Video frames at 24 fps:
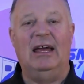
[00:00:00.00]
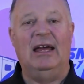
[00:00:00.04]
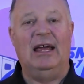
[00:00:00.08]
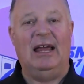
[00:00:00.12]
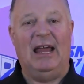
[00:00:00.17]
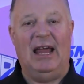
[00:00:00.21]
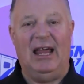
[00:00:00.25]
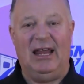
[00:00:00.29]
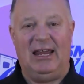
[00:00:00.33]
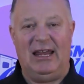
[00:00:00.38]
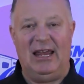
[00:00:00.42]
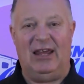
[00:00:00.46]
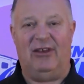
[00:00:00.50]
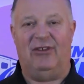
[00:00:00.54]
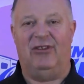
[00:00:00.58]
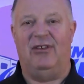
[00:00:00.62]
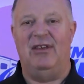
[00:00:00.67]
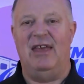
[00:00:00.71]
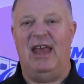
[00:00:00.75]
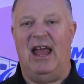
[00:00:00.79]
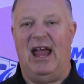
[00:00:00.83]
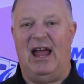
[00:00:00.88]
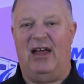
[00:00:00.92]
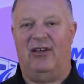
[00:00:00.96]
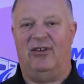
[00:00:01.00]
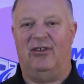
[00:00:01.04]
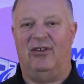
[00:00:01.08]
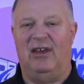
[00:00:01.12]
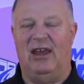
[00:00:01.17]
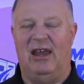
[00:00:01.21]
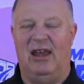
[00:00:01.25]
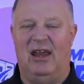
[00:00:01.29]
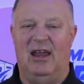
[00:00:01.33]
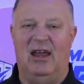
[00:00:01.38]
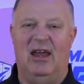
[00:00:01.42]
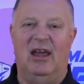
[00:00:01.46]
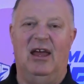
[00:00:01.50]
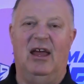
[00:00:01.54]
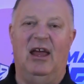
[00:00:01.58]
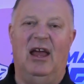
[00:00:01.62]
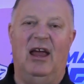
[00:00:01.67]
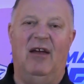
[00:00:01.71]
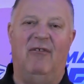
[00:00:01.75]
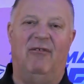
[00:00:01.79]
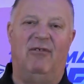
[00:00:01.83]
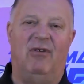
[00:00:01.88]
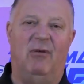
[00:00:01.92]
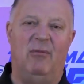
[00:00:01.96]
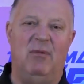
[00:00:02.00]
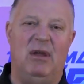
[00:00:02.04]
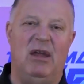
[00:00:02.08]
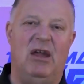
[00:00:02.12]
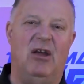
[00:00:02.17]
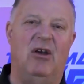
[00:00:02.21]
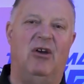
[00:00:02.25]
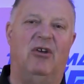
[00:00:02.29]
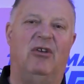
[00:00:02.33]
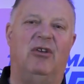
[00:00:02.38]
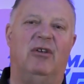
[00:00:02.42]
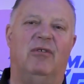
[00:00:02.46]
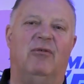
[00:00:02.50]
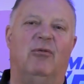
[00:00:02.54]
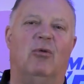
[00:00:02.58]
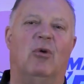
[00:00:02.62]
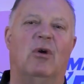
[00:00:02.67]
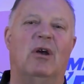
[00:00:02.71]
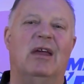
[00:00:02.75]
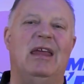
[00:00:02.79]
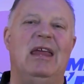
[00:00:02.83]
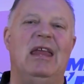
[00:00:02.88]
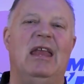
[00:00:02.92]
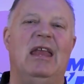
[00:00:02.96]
it gets nasty. And from years of working in